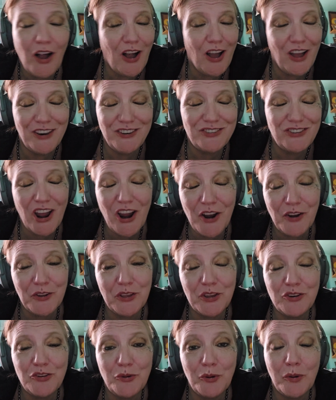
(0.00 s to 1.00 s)

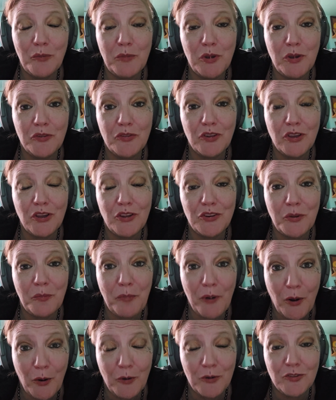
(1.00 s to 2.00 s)
entirely too amusing to
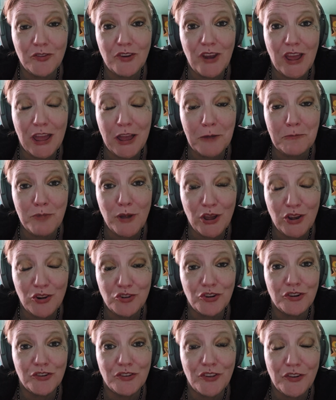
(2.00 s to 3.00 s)
post naked
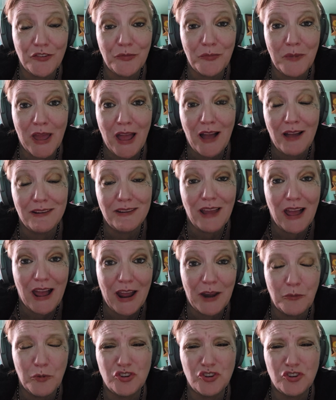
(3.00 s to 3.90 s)
pictures of me online,